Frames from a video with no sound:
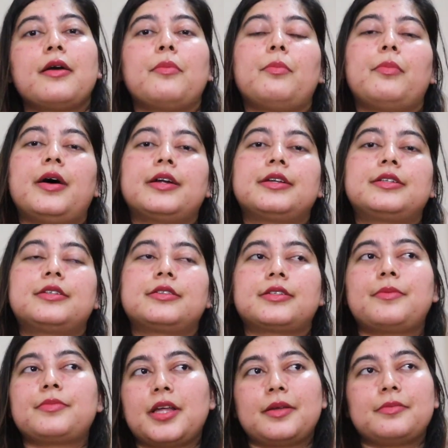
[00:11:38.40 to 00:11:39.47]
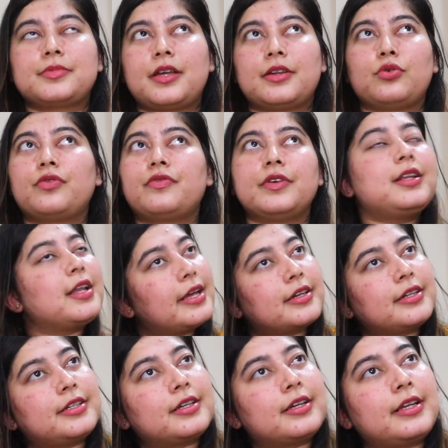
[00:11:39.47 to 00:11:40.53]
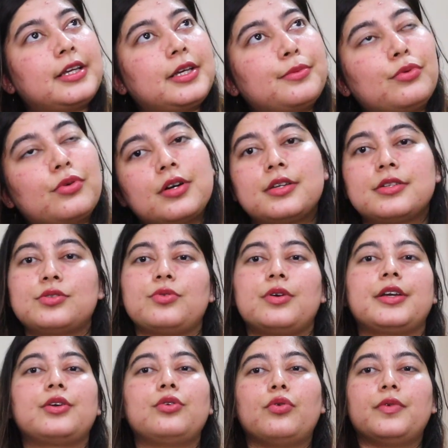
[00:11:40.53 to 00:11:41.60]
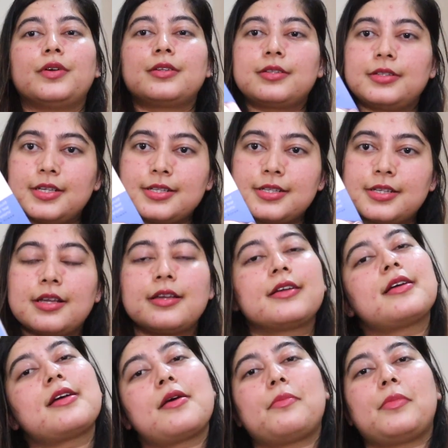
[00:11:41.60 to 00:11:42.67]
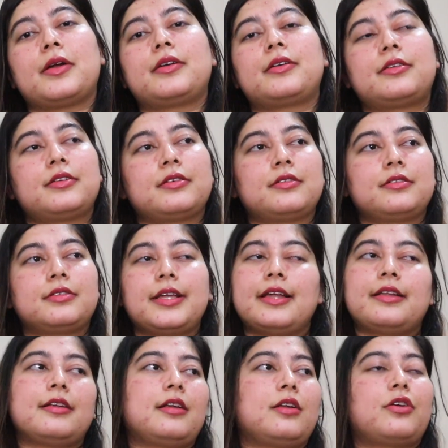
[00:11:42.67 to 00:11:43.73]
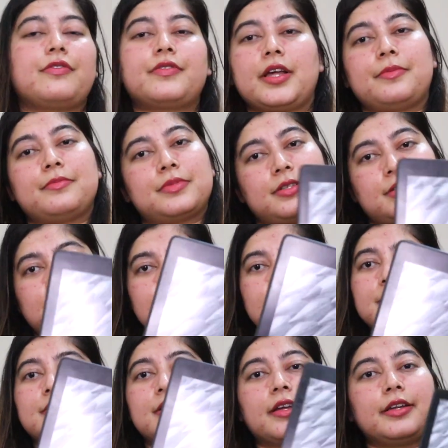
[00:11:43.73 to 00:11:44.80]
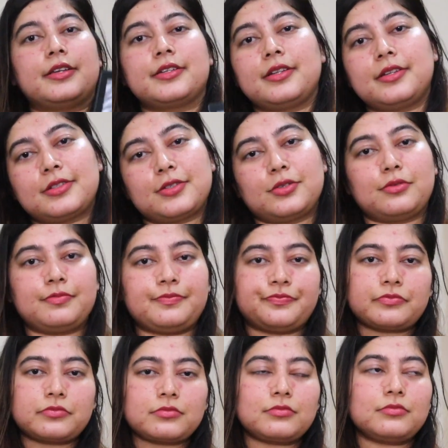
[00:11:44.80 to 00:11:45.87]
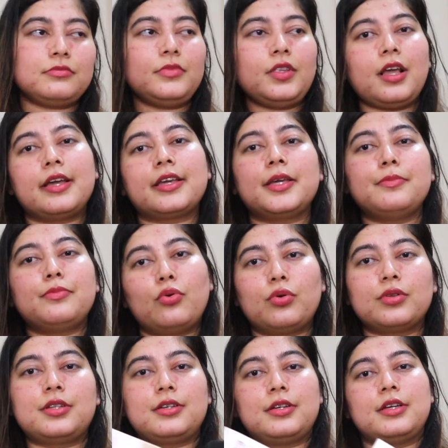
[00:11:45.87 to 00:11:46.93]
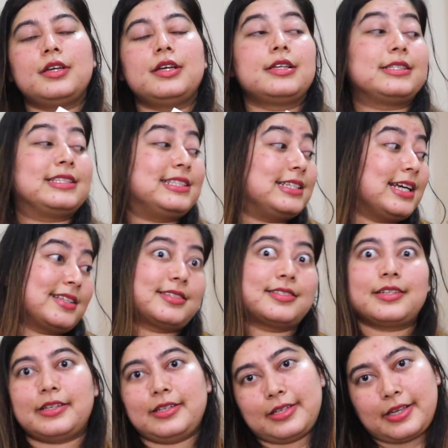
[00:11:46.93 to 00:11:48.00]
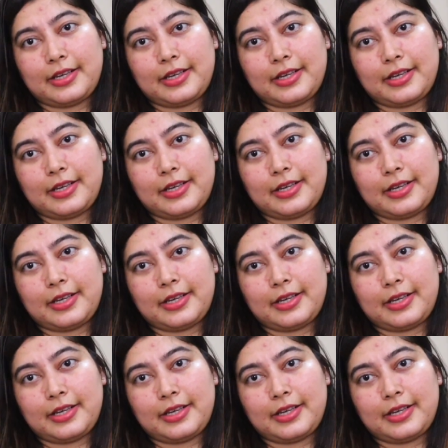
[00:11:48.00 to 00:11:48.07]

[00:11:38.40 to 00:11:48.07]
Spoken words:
but sometimes I don't feel like reading an ebook, so I go with this. But then a lot of times it's just the Kindle, so I keep both just in